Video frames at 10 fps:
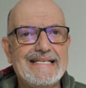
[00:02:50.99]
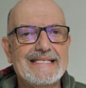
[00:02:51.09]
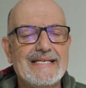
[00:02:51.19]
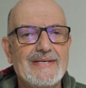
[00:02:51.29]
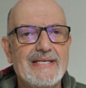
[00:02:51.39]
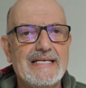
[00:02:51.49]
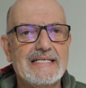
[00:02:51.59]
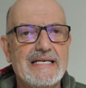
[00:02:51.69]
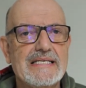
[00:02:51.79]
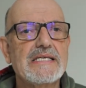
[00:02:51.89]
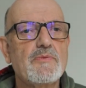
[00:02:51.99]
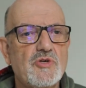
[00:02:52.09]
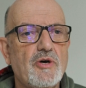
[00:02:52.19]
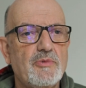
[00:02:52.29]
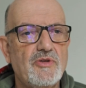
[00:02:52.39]
so that at some
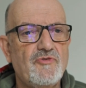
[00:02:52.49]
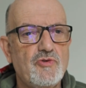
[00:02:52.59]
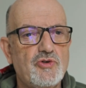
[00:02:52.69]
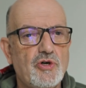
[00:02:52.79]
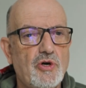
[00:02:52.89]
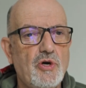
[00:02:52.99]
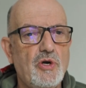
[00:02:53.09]
time in the future,